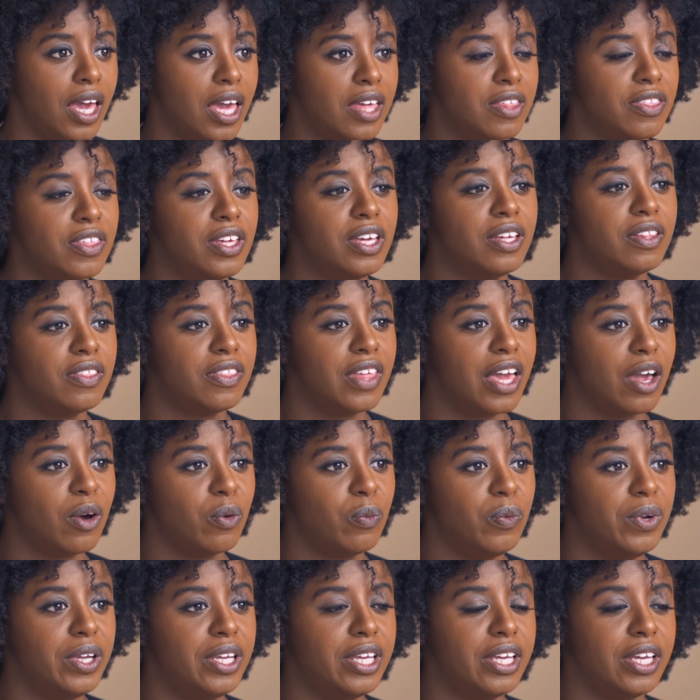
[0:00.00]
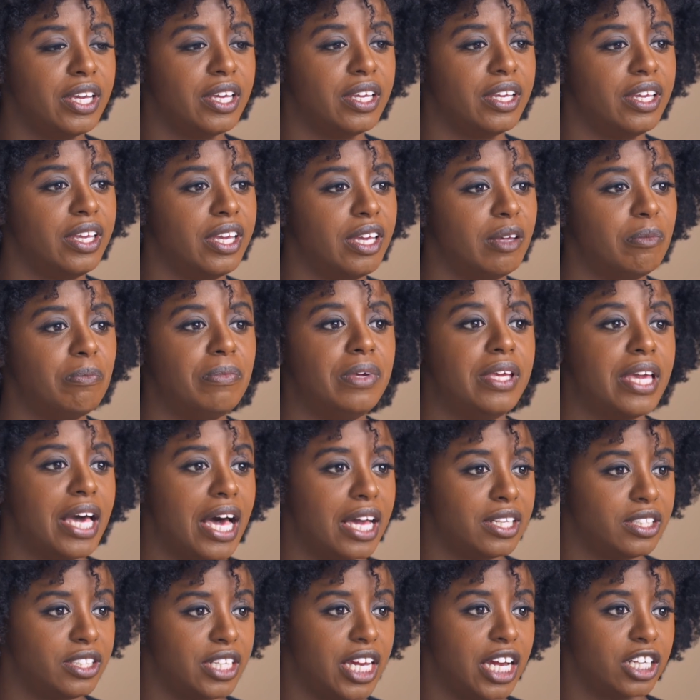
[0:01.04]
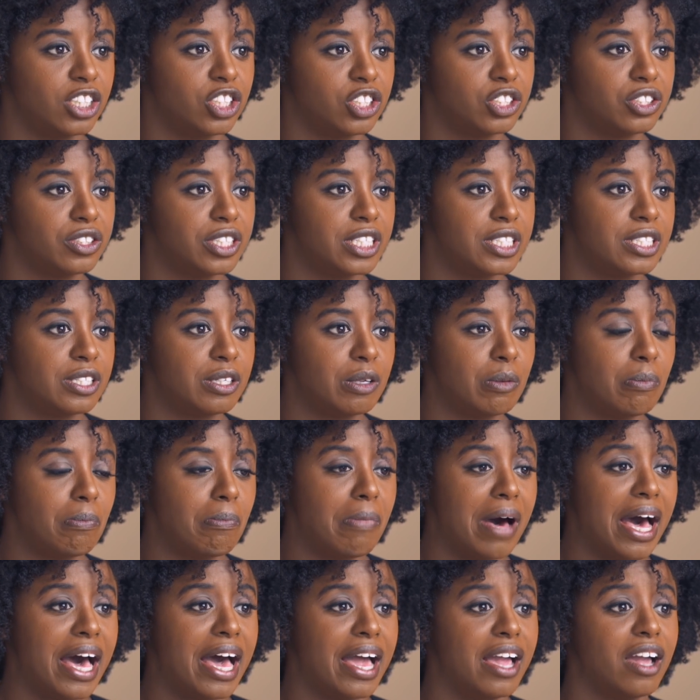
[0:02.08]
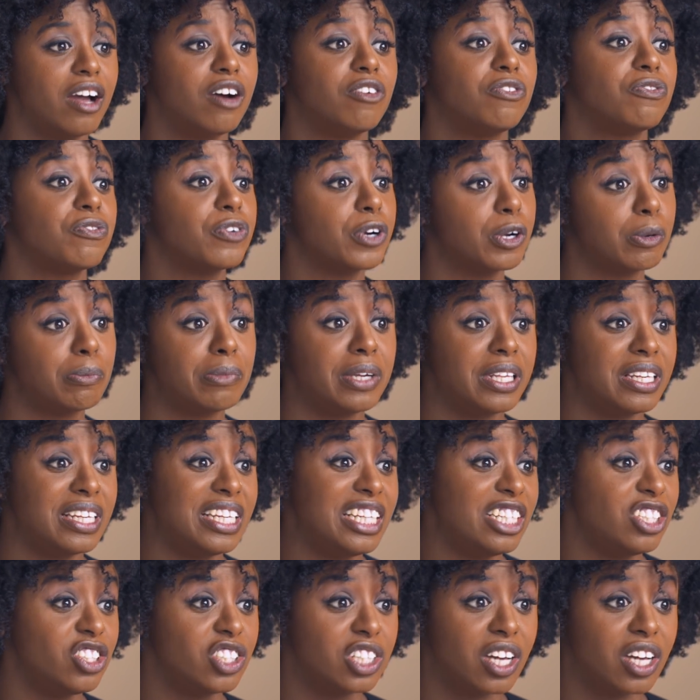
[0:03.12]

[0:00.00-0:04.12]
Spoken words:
I think that we can get beyond texturism by affirming each